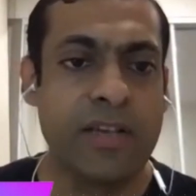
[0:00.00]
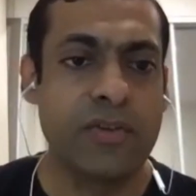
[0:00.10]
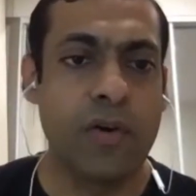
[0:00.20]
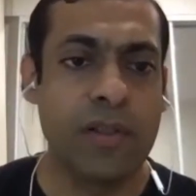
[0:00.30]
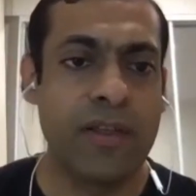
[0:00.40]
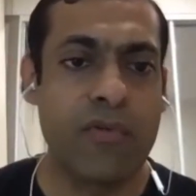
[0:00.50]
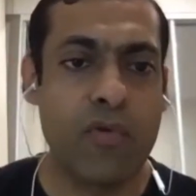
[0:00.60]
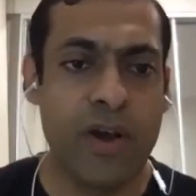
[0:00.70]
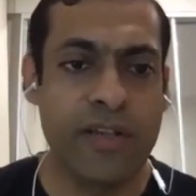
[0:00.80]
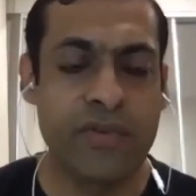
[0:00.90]
So all the
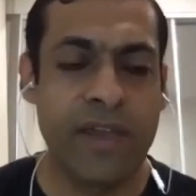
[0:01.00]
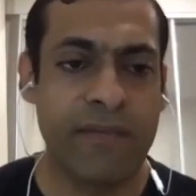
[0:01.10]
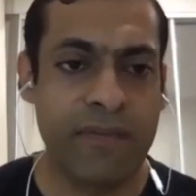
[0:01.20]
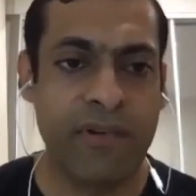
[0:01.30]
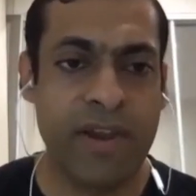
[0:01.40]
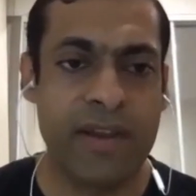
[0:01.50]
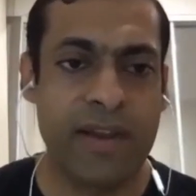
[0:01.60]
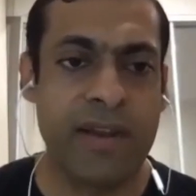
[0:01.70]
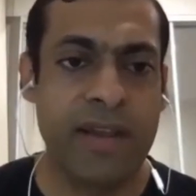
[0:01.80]
ROAs you have created.